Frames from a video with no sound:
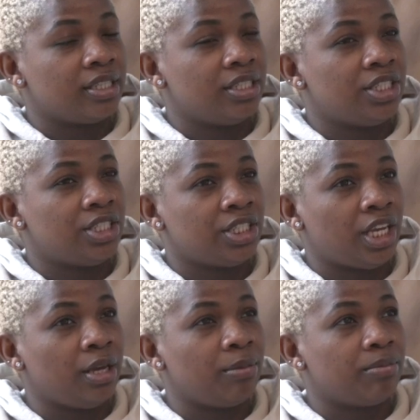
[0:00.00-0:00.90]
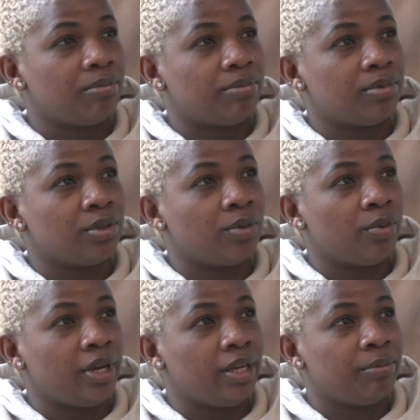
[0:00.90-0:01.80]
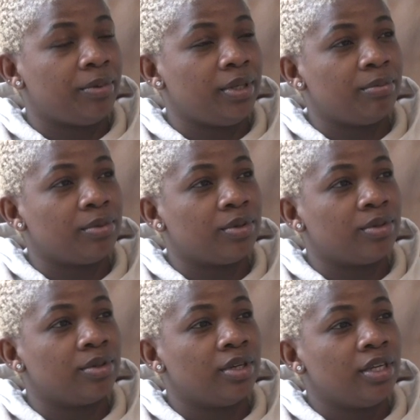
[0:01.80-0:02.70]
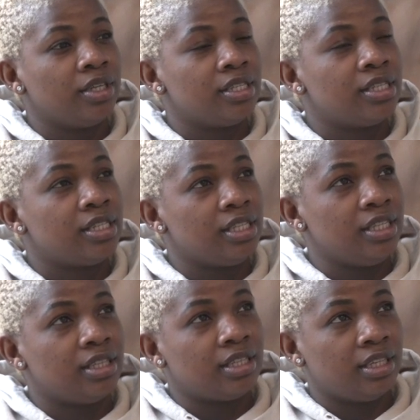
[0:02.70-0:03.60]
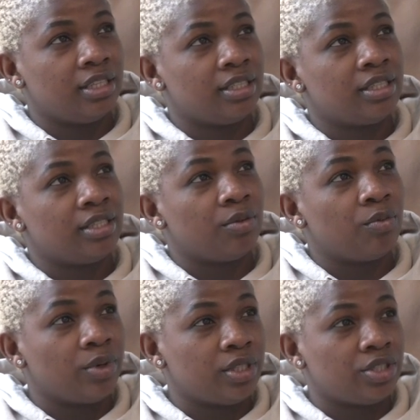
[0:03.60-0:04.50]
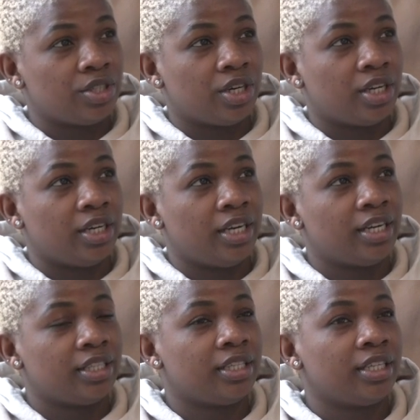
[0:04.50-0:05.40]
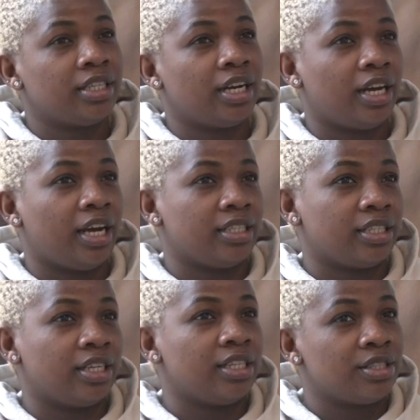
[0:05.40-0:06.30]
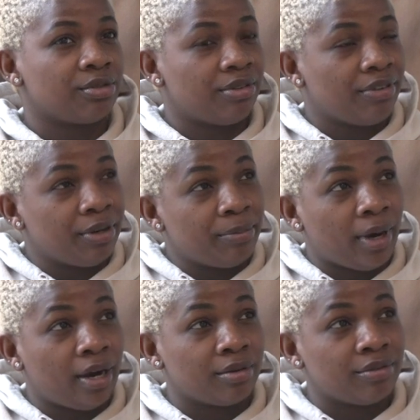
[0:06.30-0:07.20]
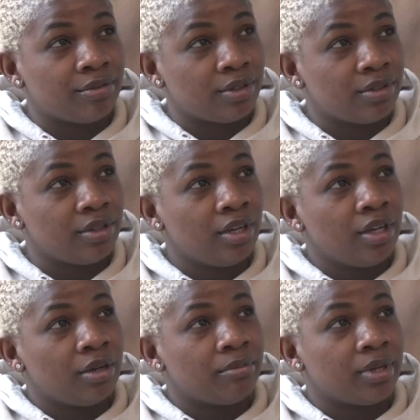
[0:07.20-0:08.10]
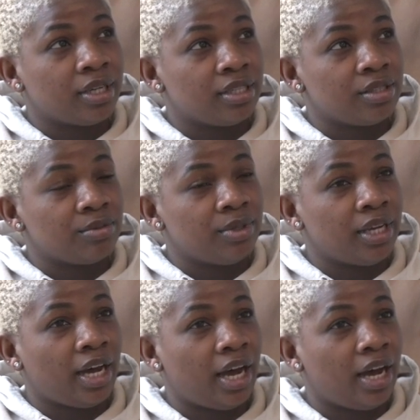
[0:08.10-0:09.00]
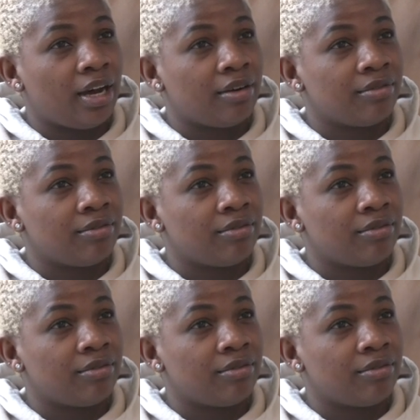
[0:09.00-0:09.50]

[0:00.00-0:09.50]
We shape the way people see things with your art. And I think that as artists, we're very powerful because we have